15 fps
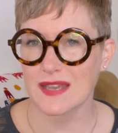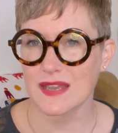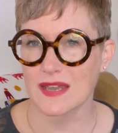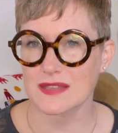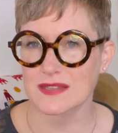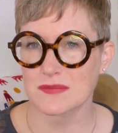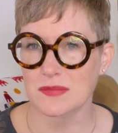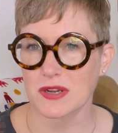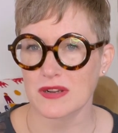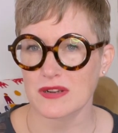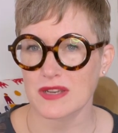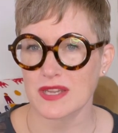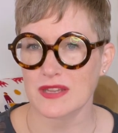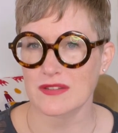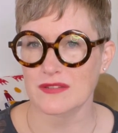at the
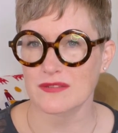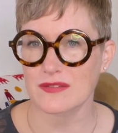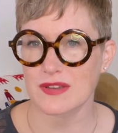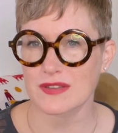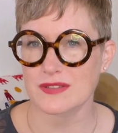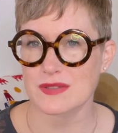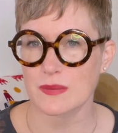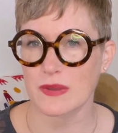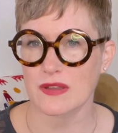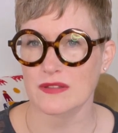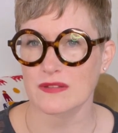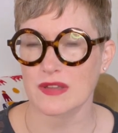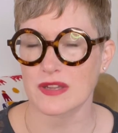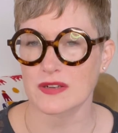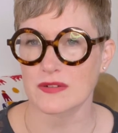party as well.
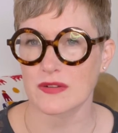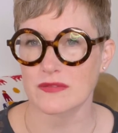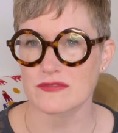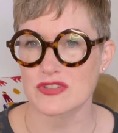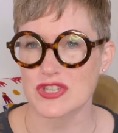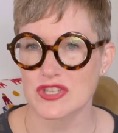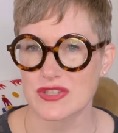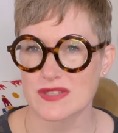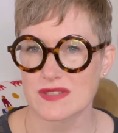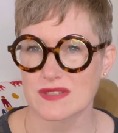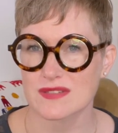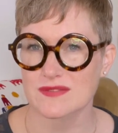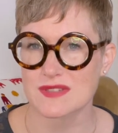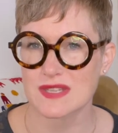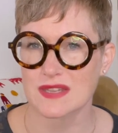I don't know if she just
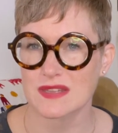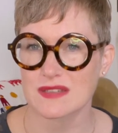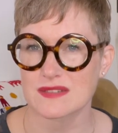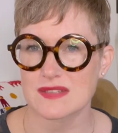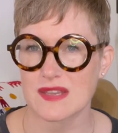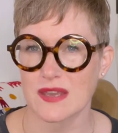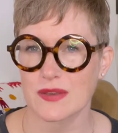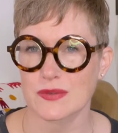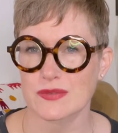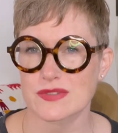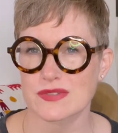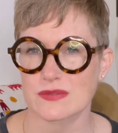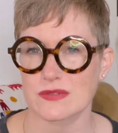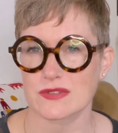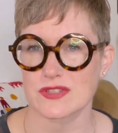lives in this house
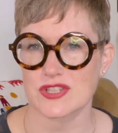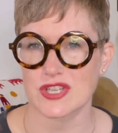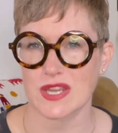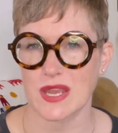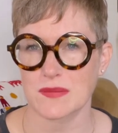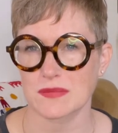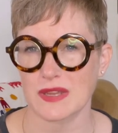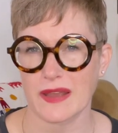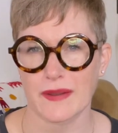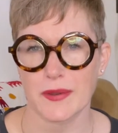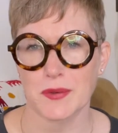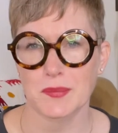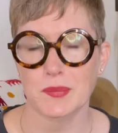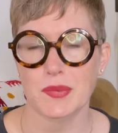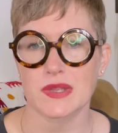or if she came to
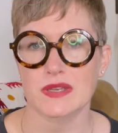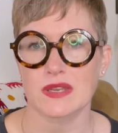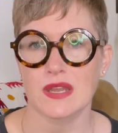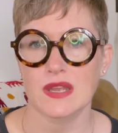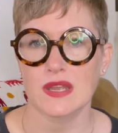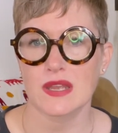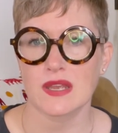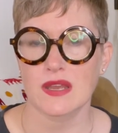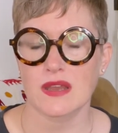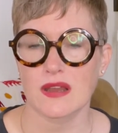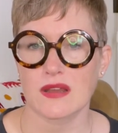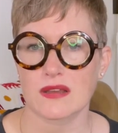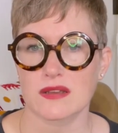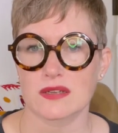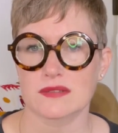help, and
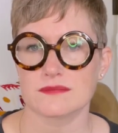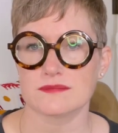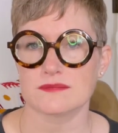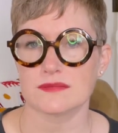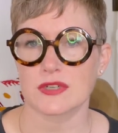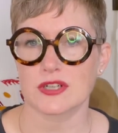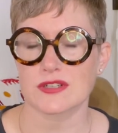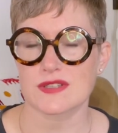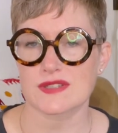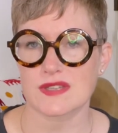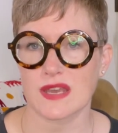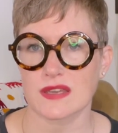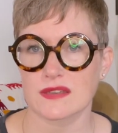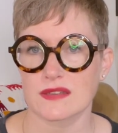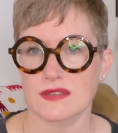her
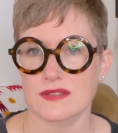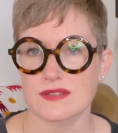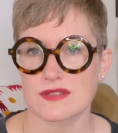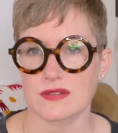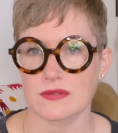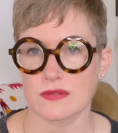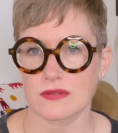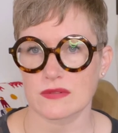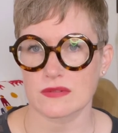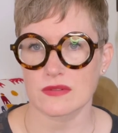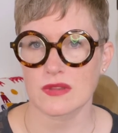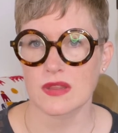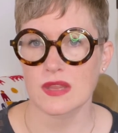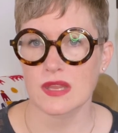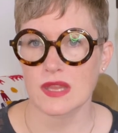son.
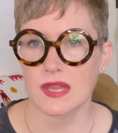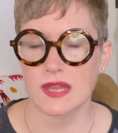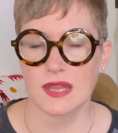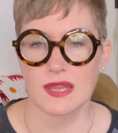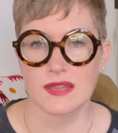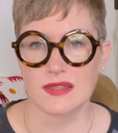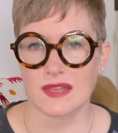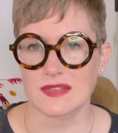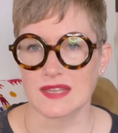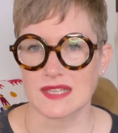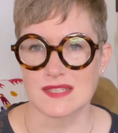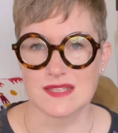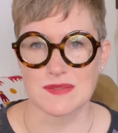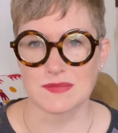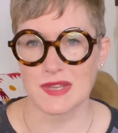And they
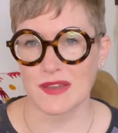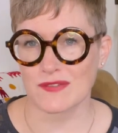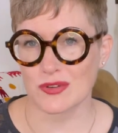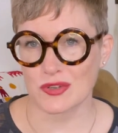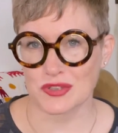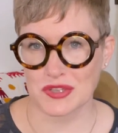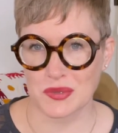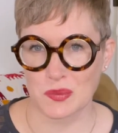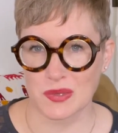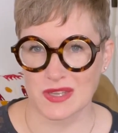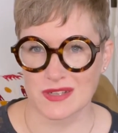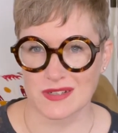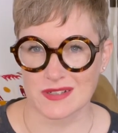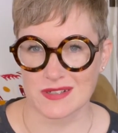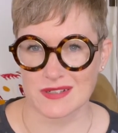seem to have a really
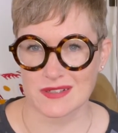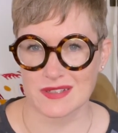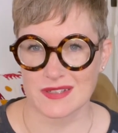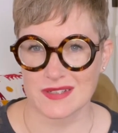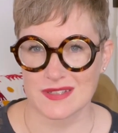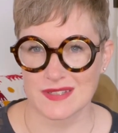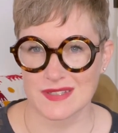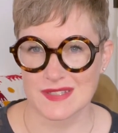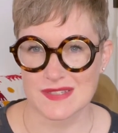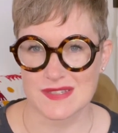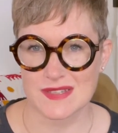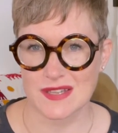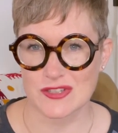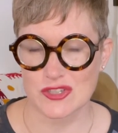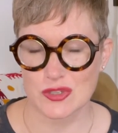weird
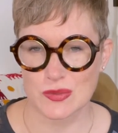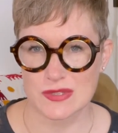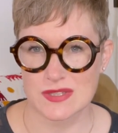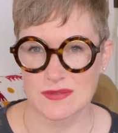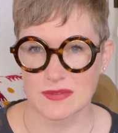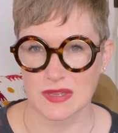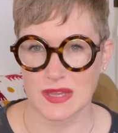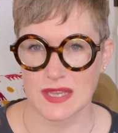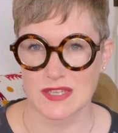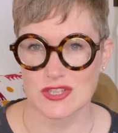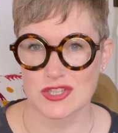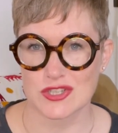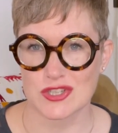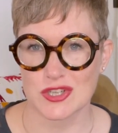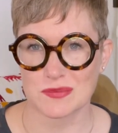incestuous
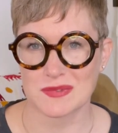relationship